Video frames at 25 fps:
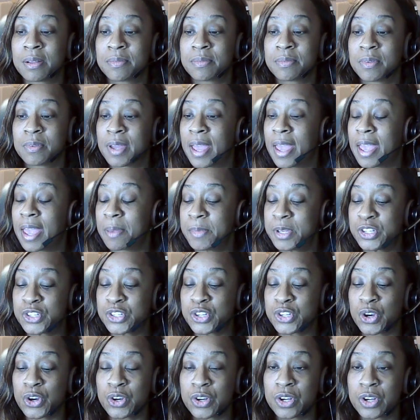Amy
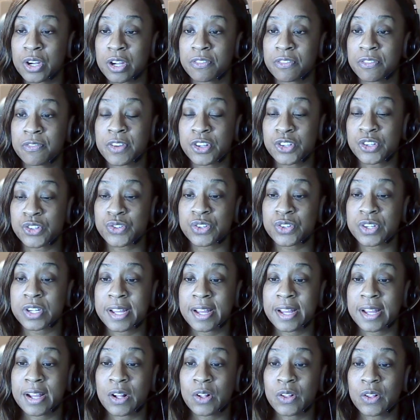Turner of Ventura
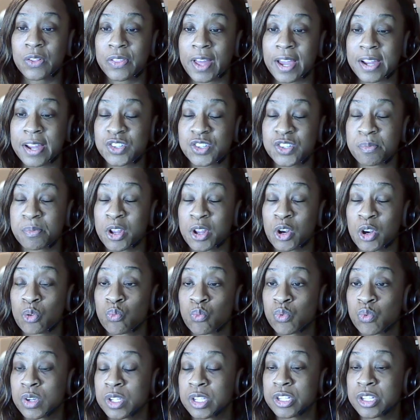Health actually made a
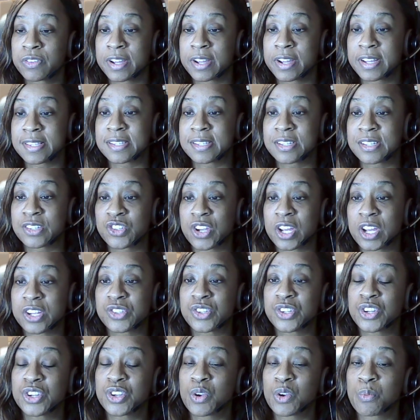really great suggestion in
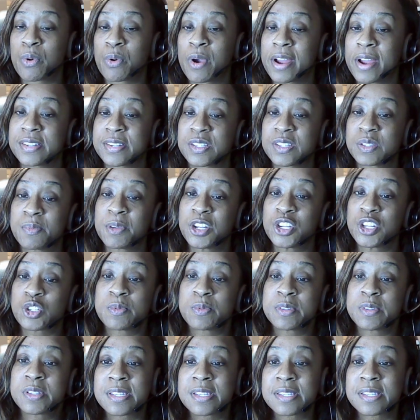your practice management
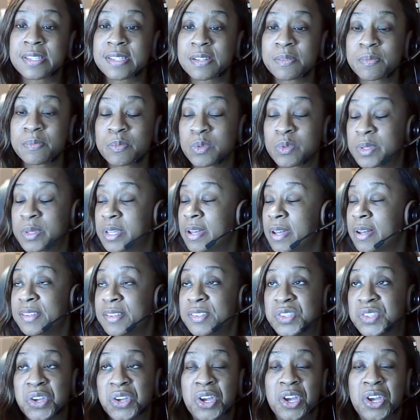systems because
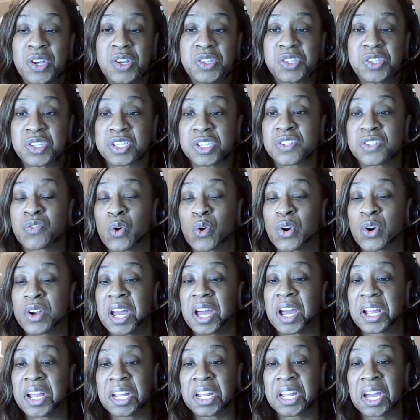
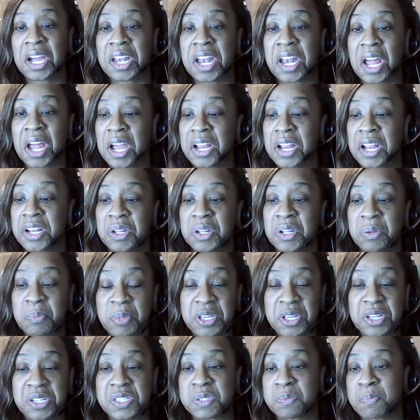64999 could be a
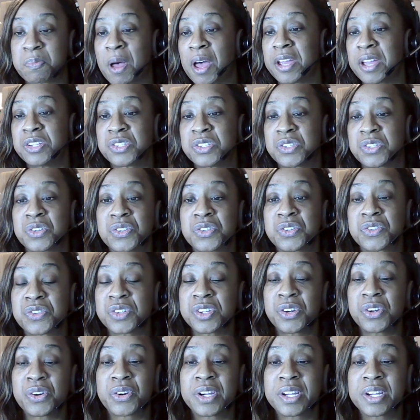spine surgery or
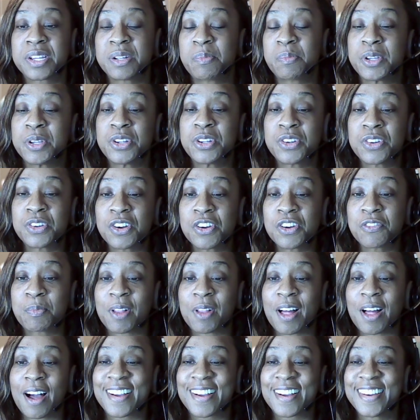it could be a nerve
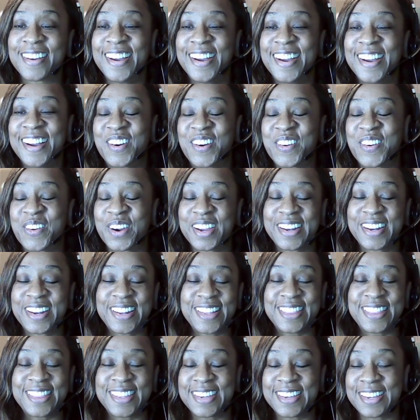block or
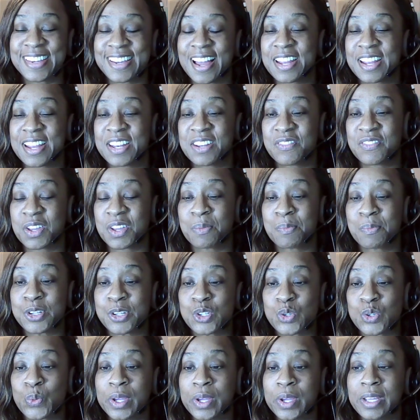anything kind of in
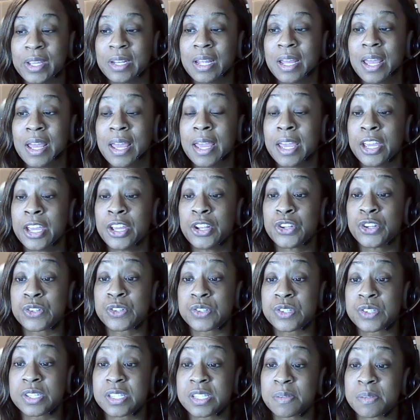between. In your
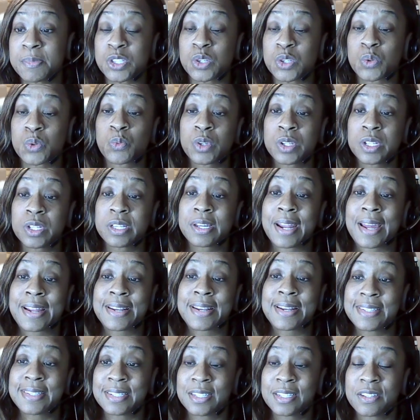system, it's a really good
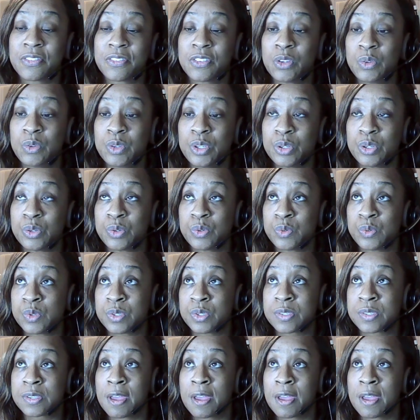idea if you use